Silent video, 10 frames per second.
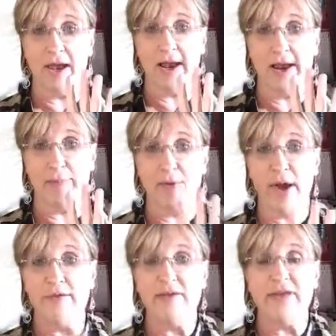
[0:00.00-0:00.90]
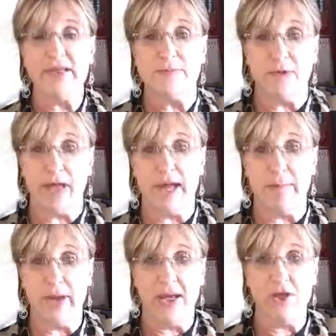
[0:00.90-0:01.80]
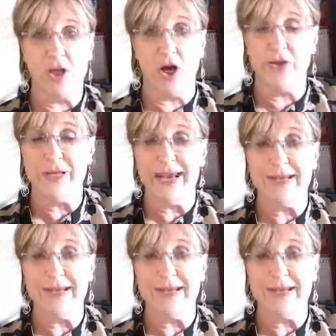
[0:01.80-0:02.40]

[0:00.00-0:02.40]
a private Facebook page called The